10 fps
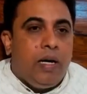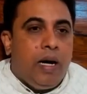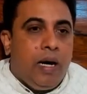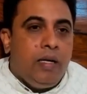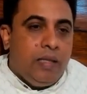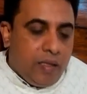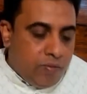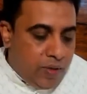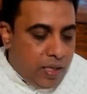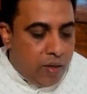and then
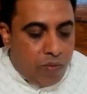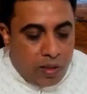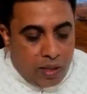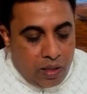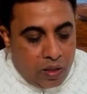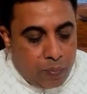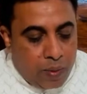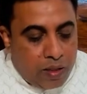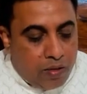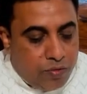we are walking on the
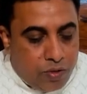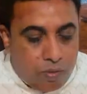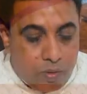path of truth.